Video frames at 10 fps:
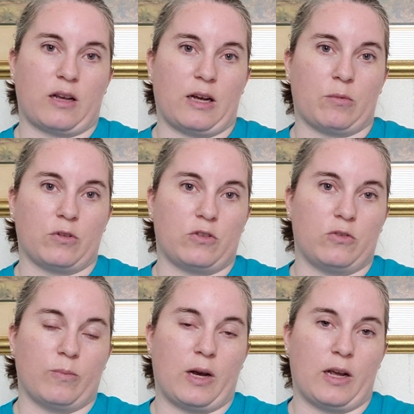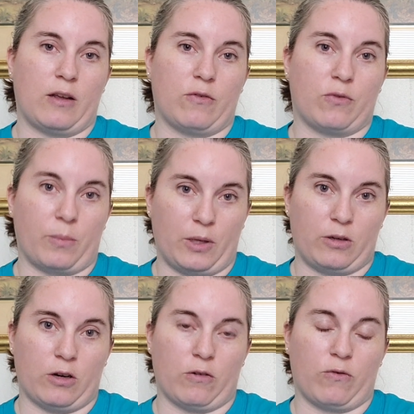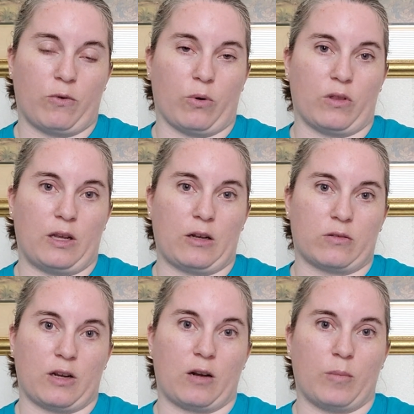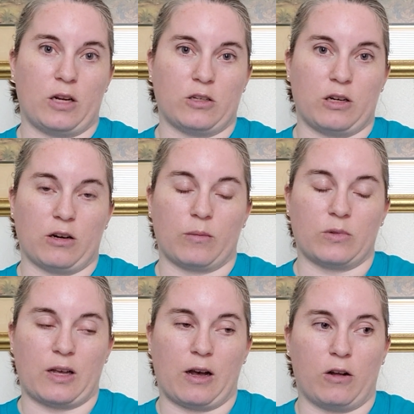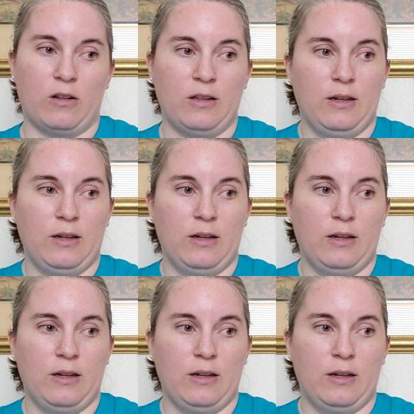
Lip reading: I will do my familiar for the Ingleside Imaginarium sale.